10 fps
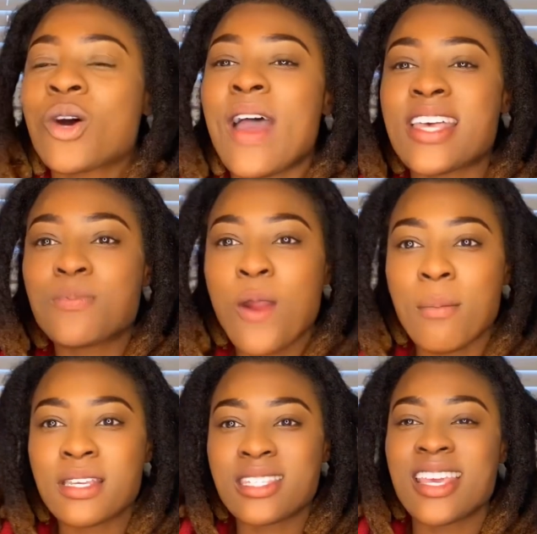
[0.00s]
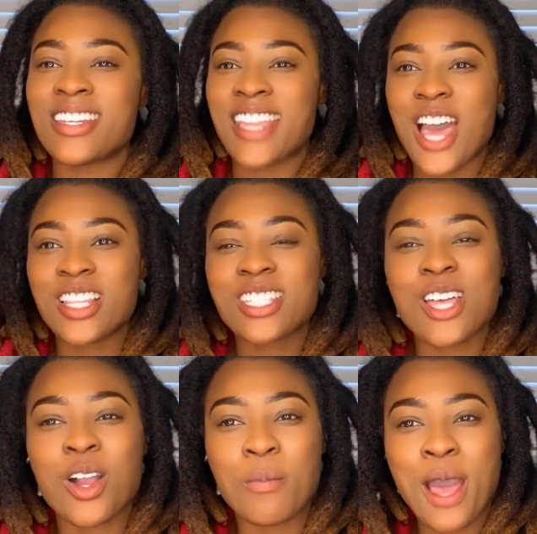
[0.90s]
as promised, now let's
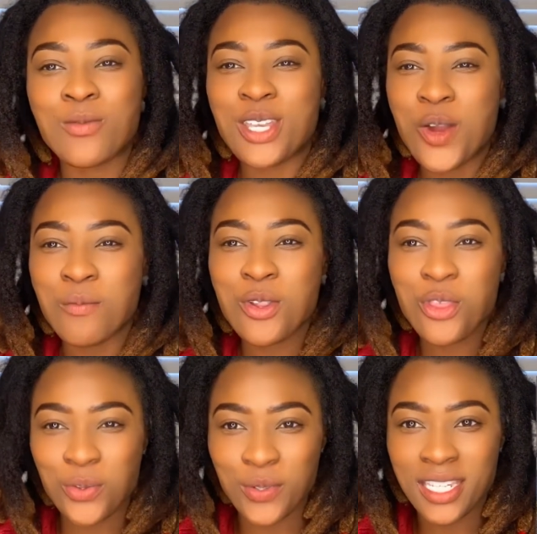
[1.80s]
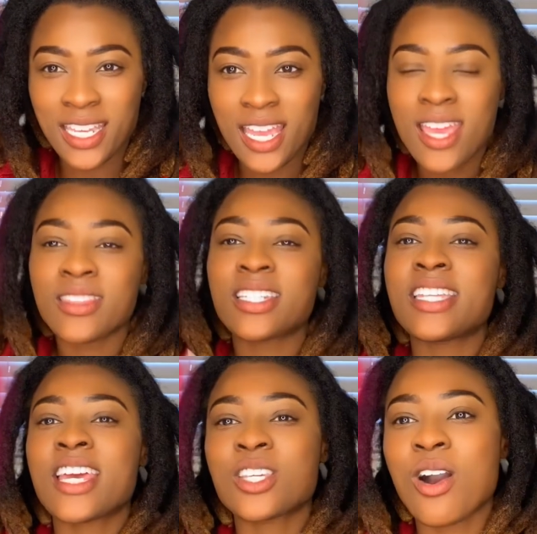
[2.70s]
talk about number 3, the
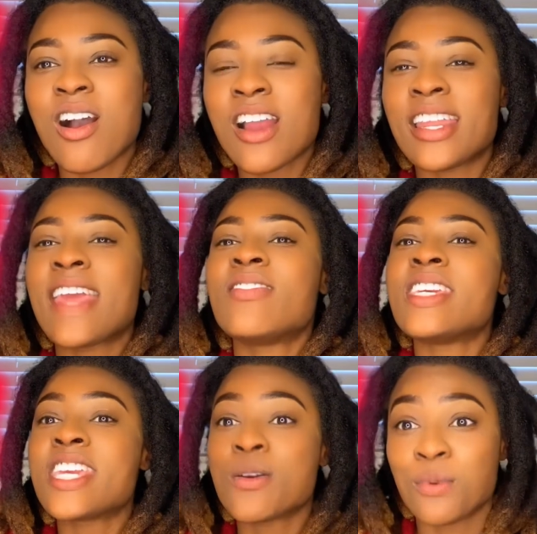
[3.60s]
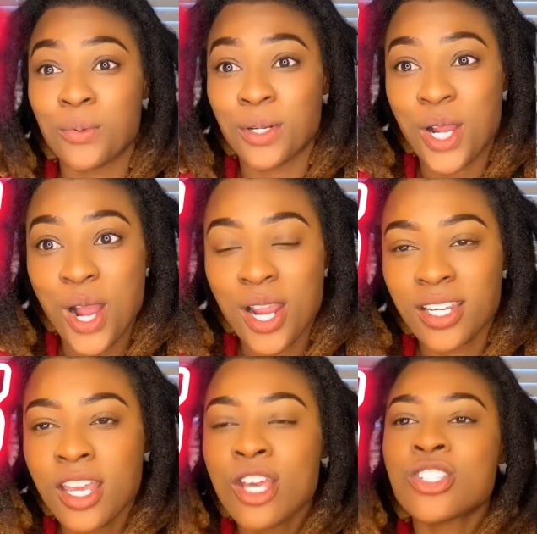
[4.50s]
Death card and the Emperor
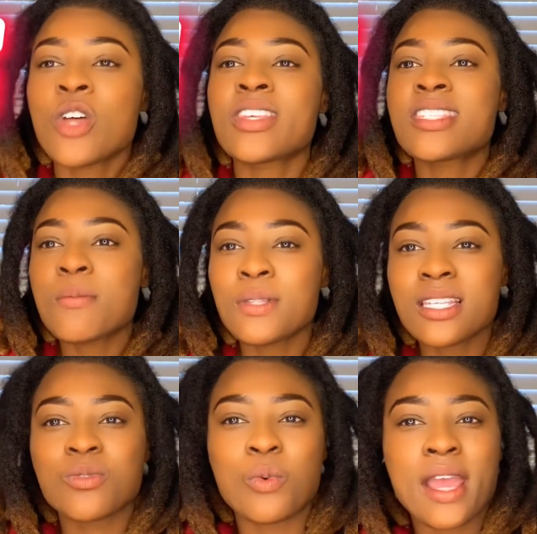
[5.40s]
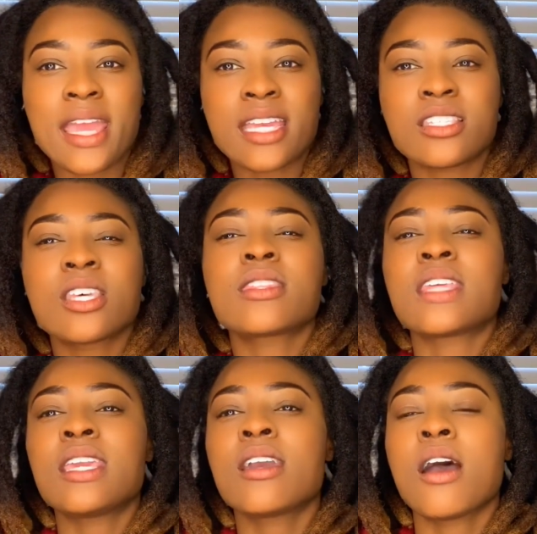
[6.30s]
card. So the simplest way to
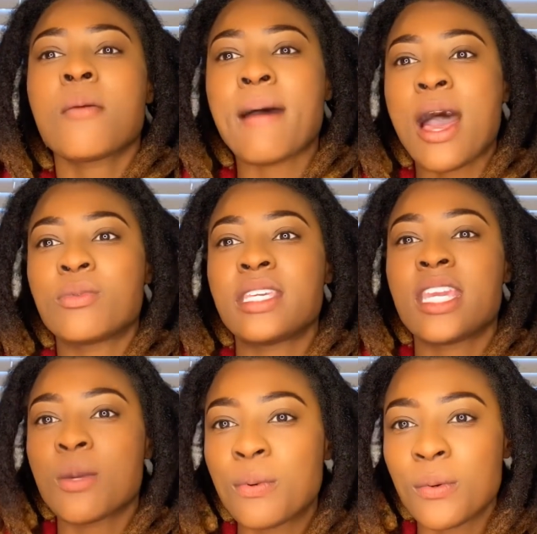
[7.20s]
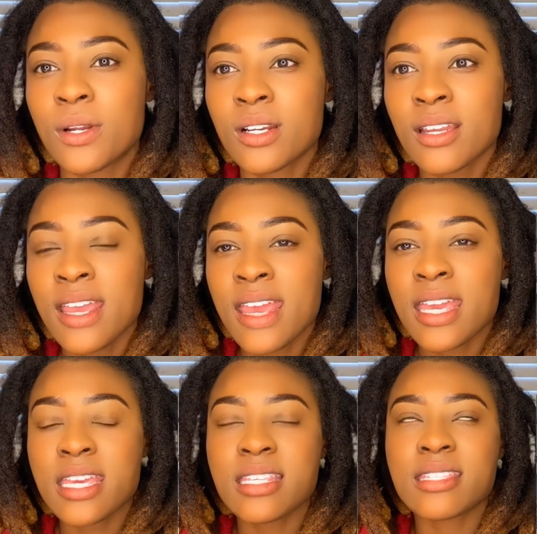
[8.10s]
think about the Emperor
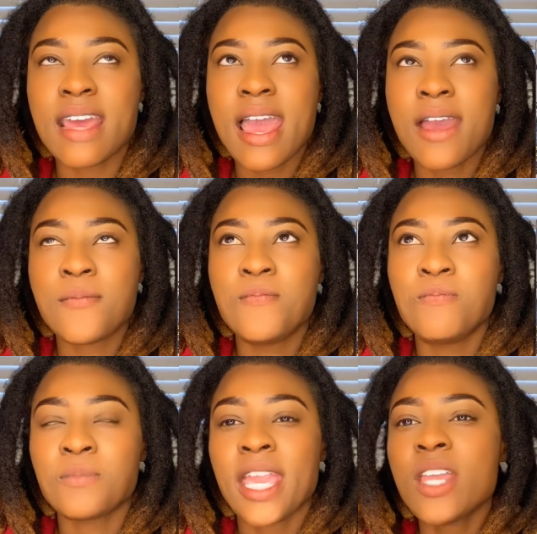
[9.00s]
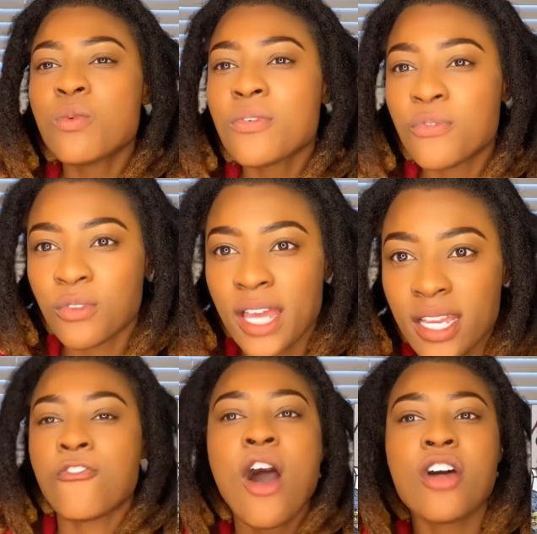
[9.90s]
is that it
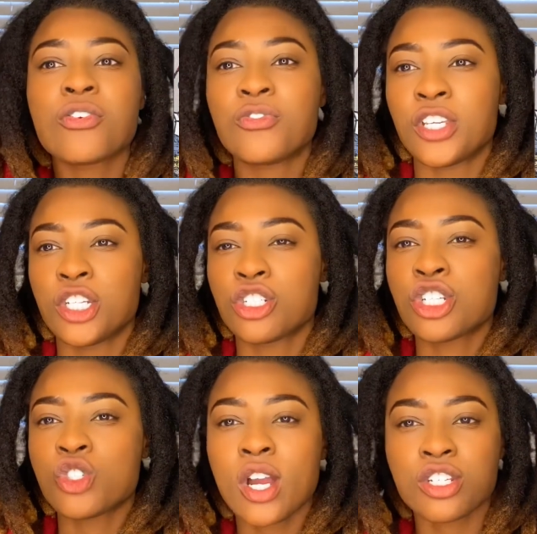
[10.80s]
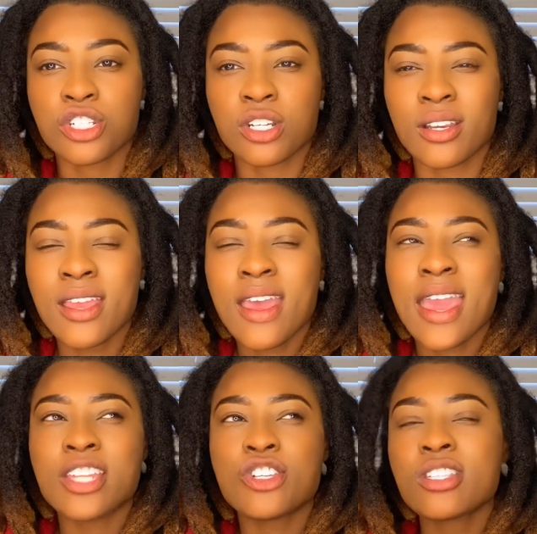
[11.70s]
reflects father figure structure
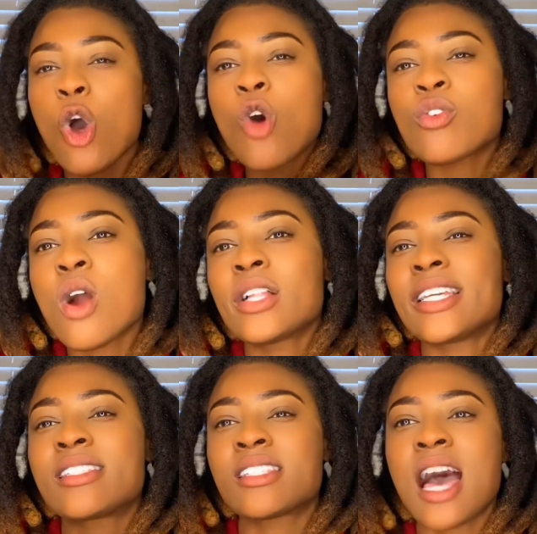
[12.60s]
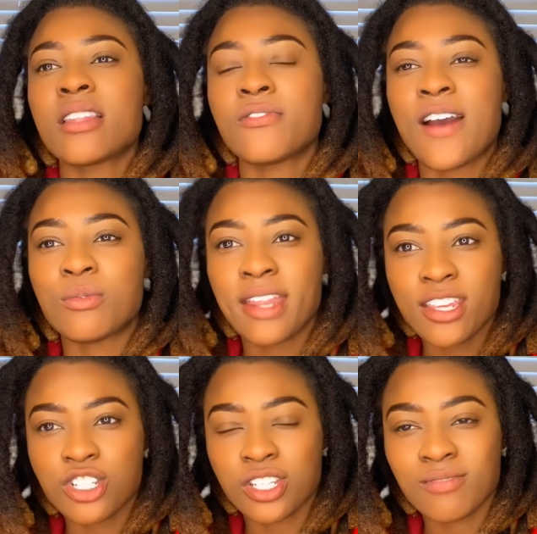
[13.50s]
and just overall a solid
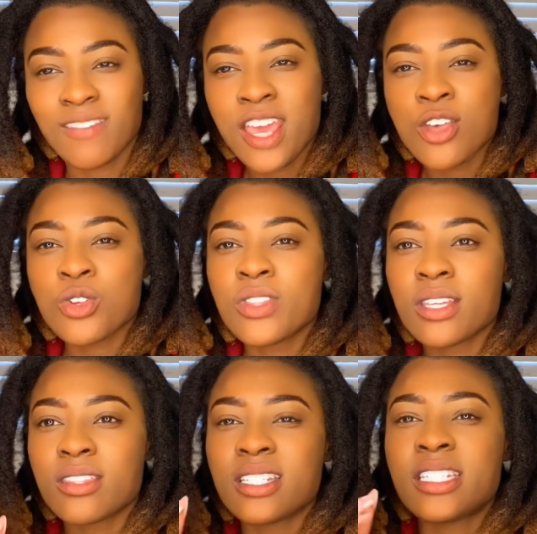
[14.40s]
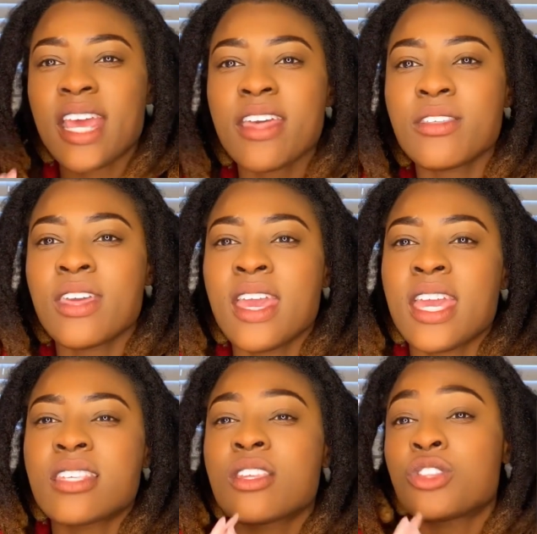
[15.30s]
foundation. So the death
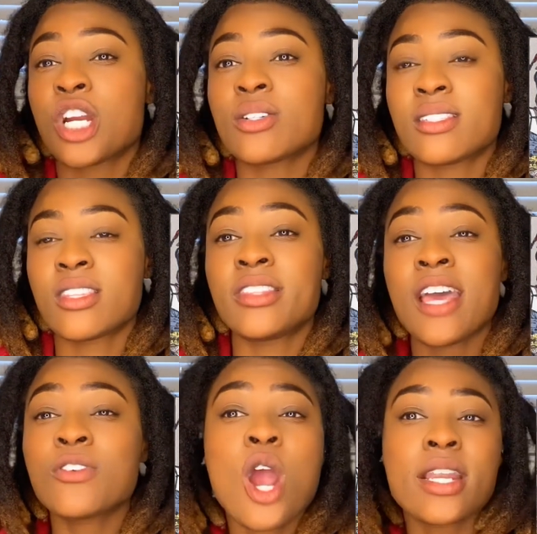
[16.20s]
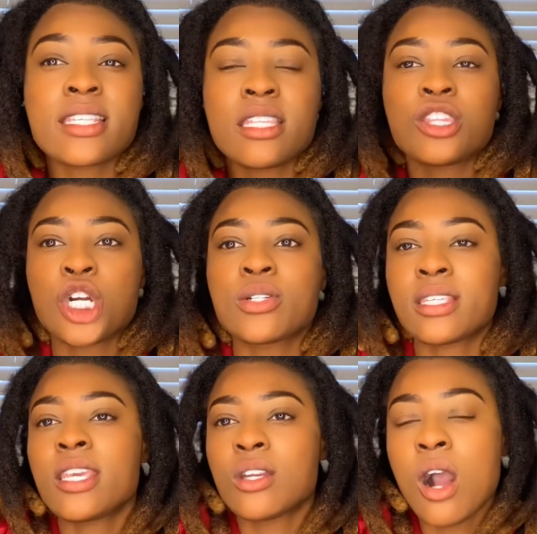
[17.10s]
is the Death card is the
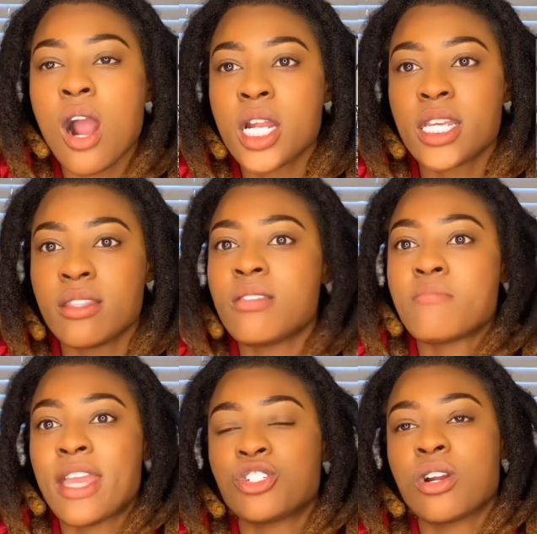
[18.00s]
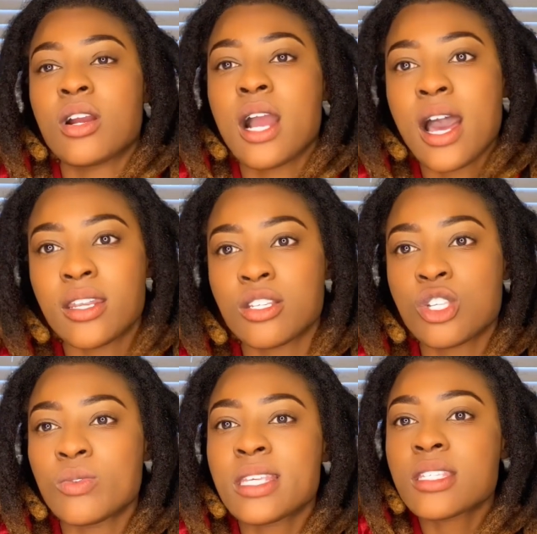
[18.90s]
13th card in the major arcana.
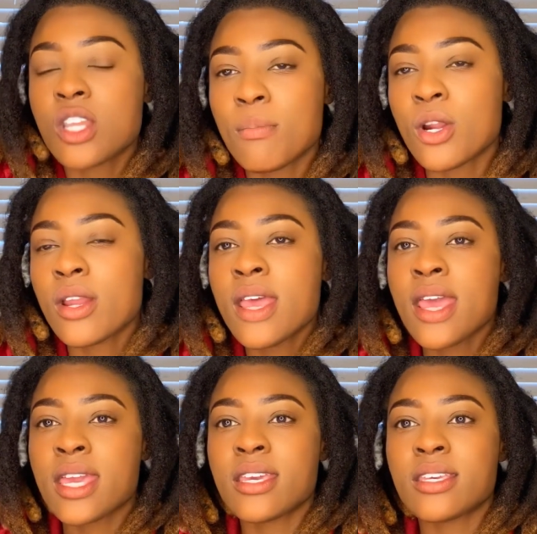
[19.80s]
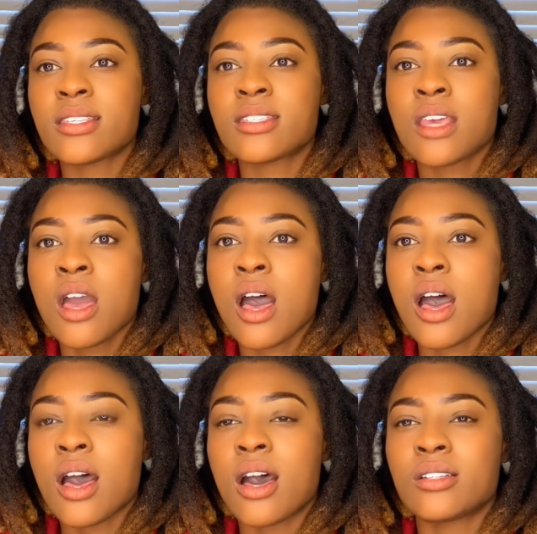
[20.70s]
So this number is,
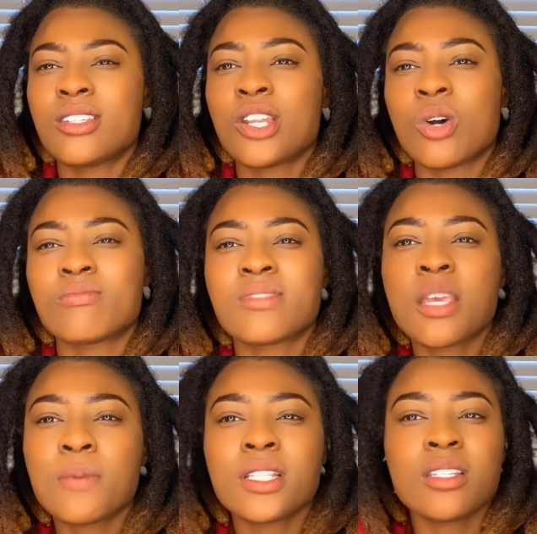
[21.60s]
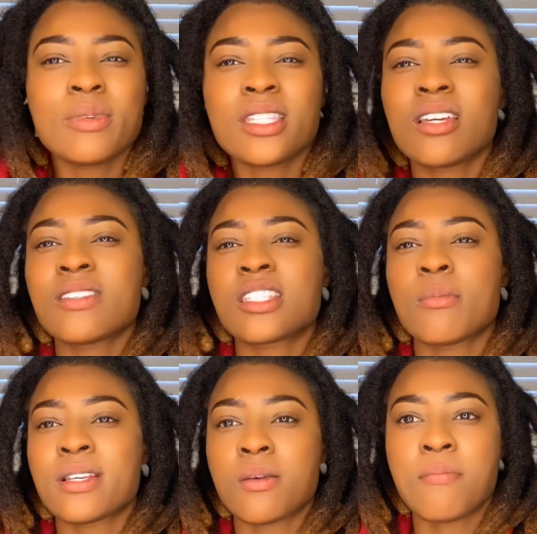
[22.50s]
typically we think of this
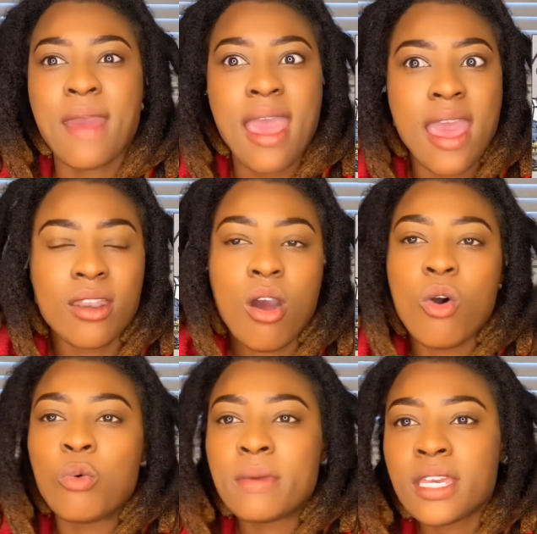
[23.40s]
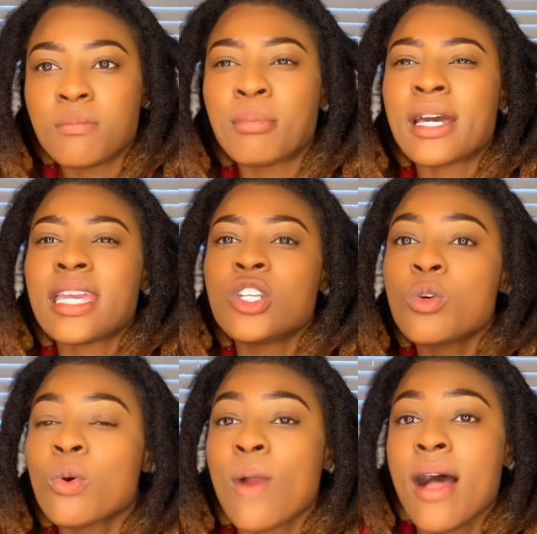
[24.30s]
number as a bad omen, but in
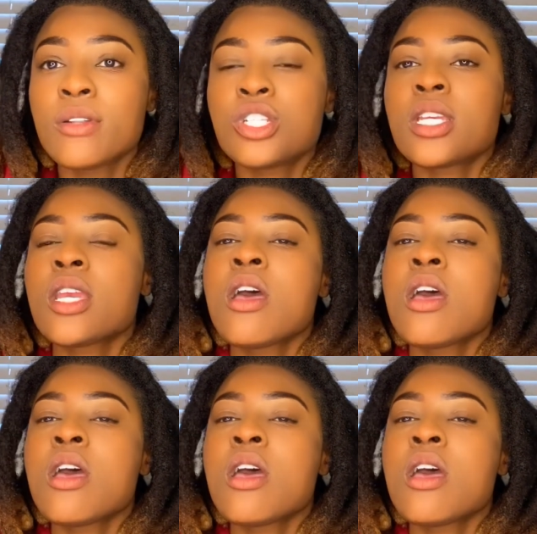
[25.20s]
numerology,